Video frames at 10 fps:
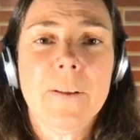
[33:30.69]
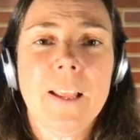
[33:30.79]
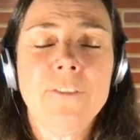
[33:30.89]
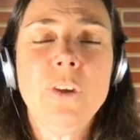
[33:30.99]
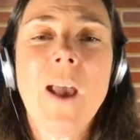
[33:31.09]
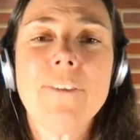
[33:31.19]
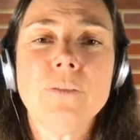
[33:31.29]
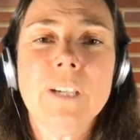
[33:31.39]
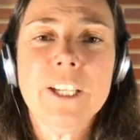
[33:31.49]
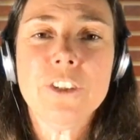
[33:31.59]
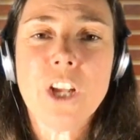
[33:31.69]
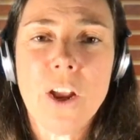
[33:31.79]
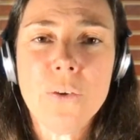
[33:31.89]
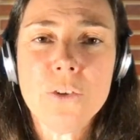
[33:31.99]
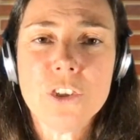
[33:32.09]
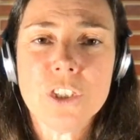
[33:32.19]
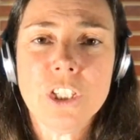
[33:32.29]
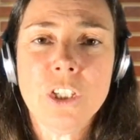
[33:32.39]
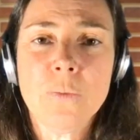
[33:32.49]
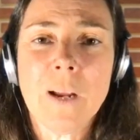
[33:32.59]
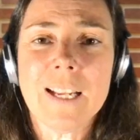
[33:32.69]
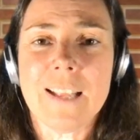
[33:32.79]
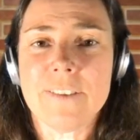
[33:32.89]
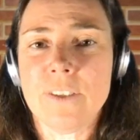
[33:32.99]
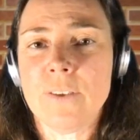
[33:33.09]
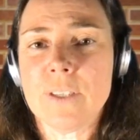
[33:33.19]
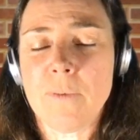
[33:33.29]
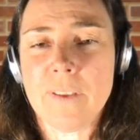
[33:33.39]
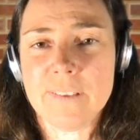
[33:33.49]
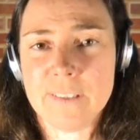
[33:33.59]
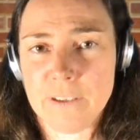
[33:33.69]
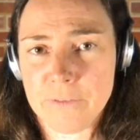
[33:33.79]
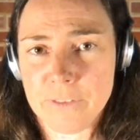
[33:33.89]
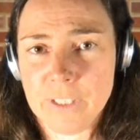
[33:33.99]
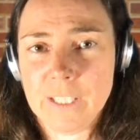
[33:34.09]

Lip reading: If you have a really good coach, you might get to do some of this stuff